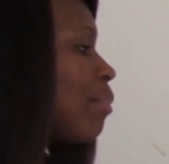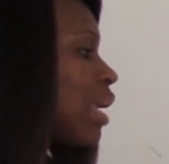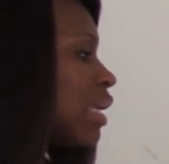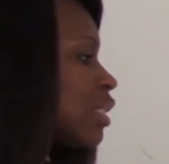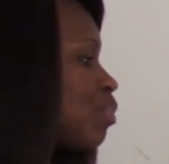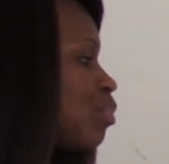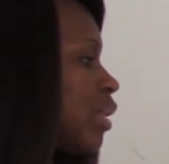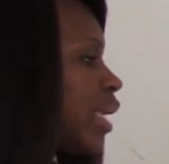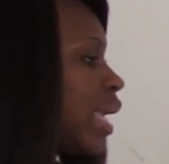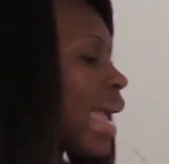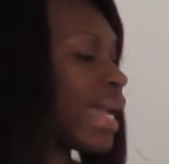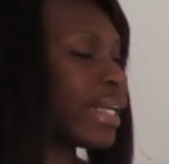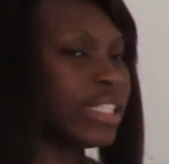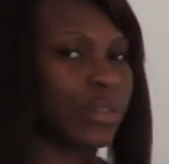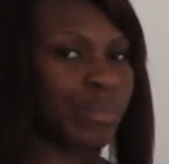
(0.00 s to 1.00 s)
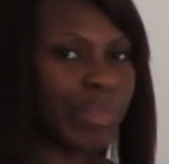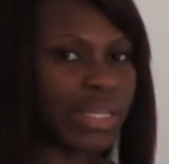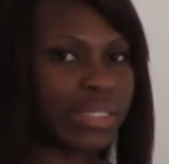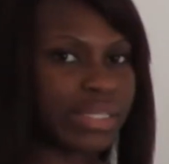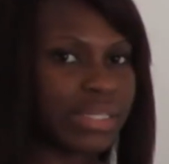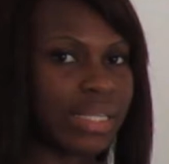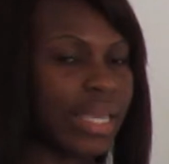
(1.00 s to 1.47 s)
plus bx
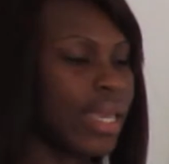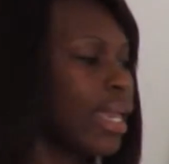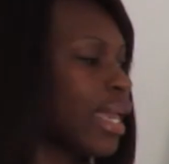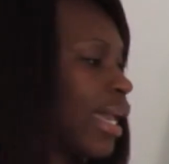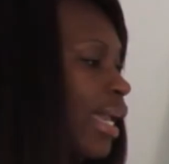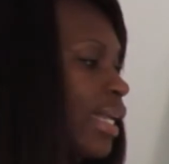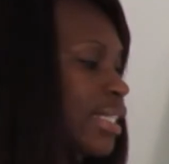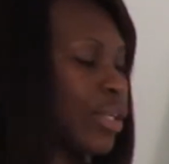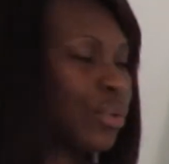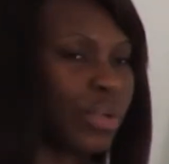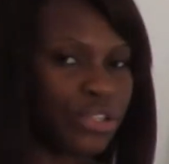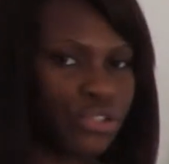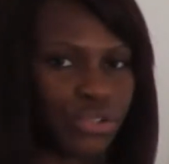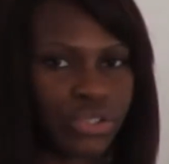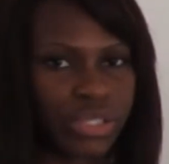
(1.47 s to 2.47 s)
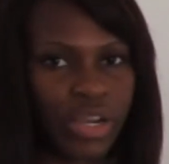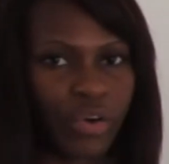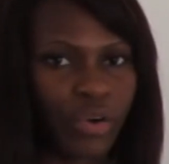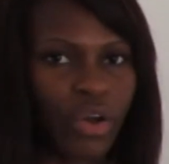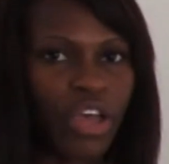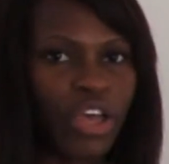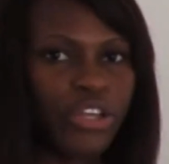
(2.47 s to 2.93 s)
plus c is equals to
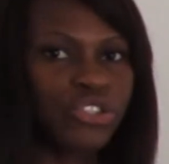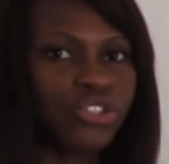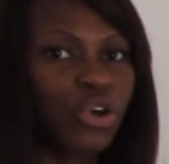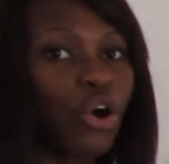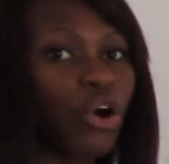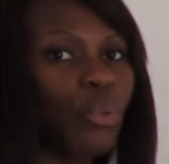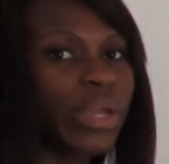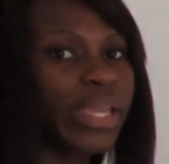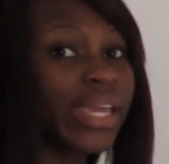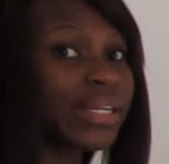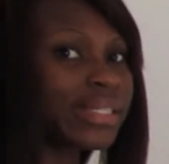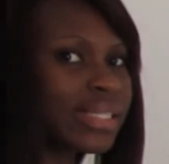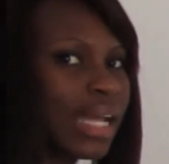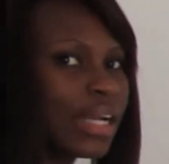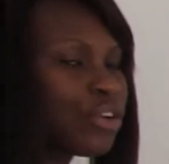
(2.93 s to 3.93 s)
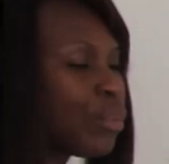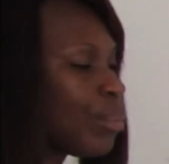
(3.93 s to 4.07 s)
0. So we can start